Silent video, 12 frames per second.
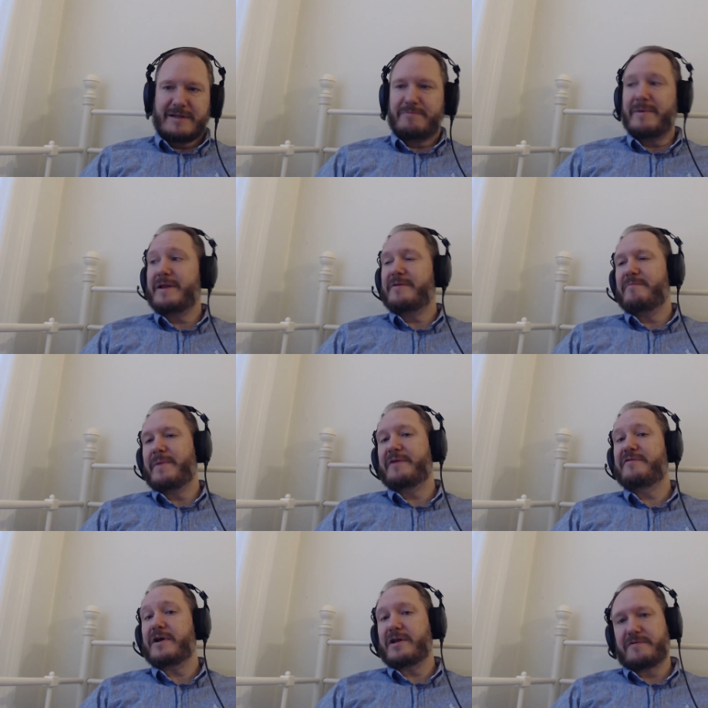
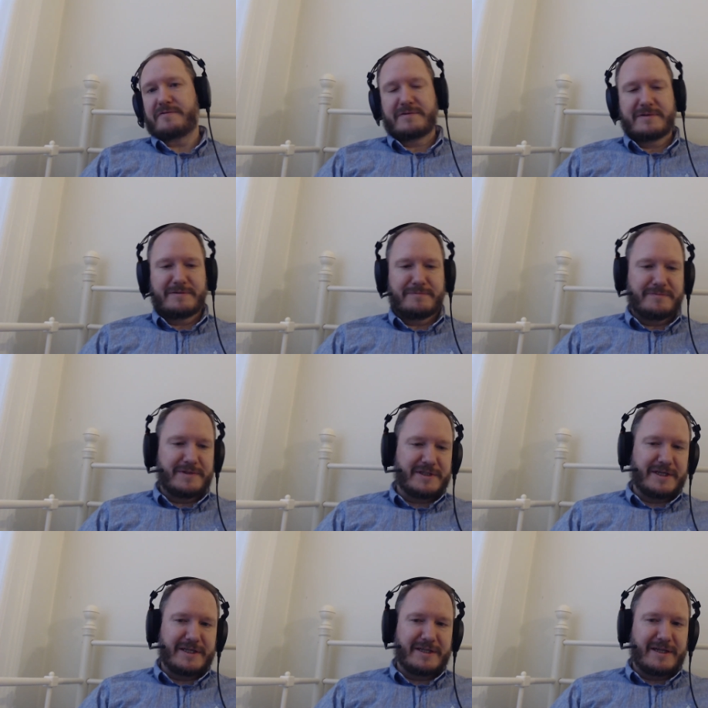made fun of,
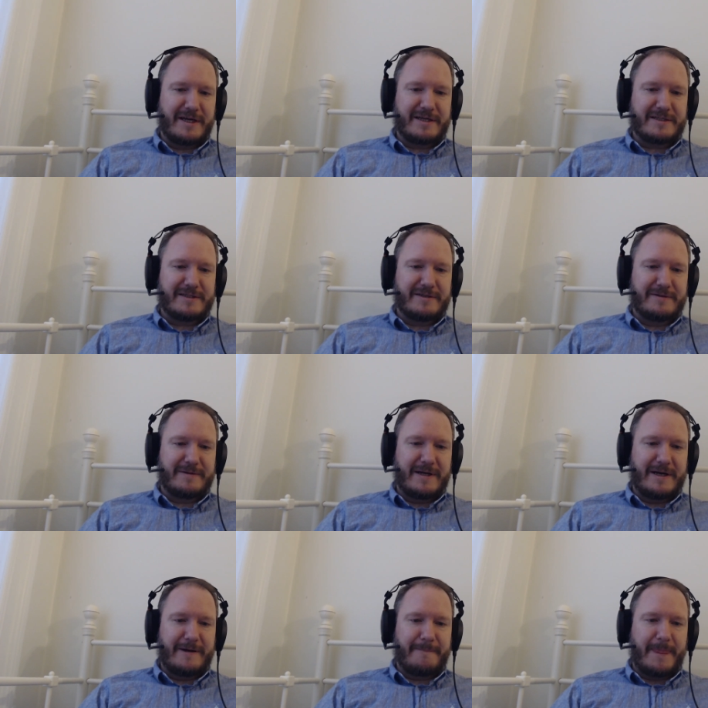which I didn't like.
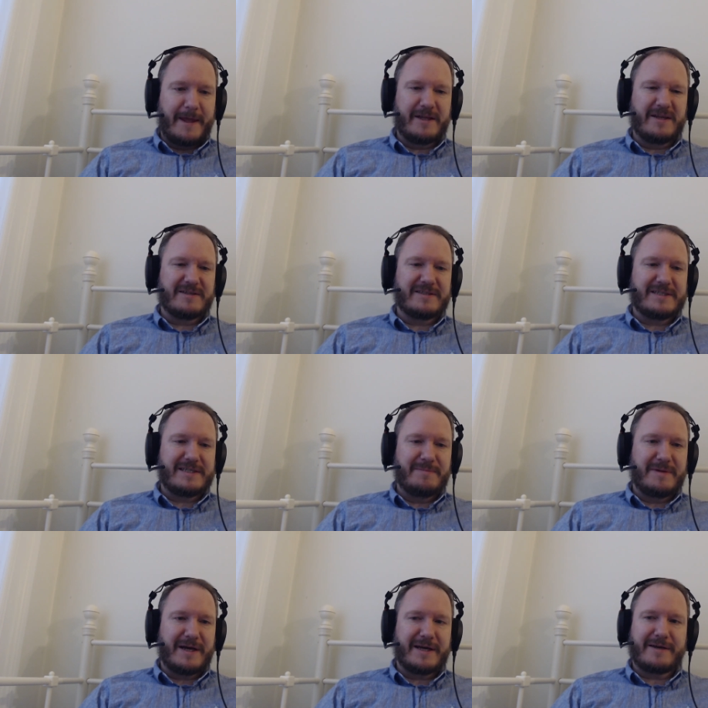So he doesn't
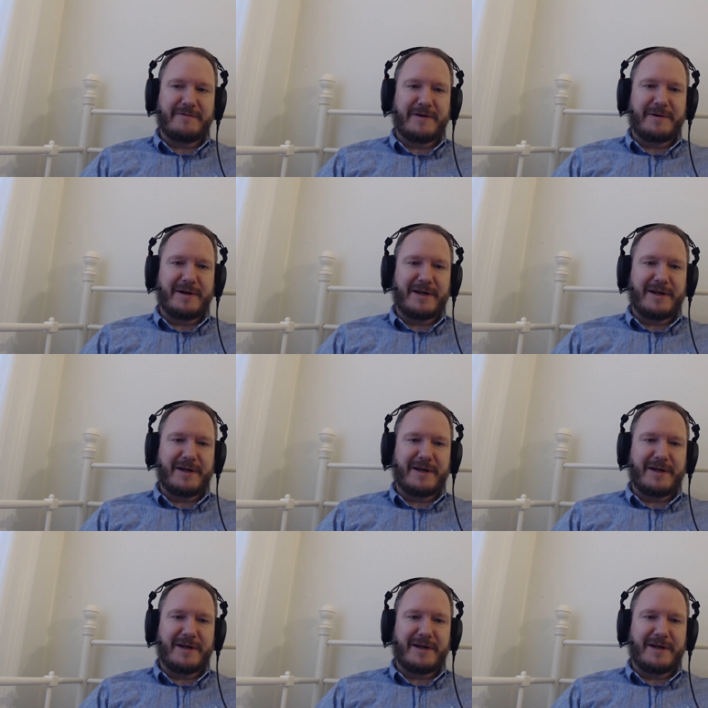seem like a very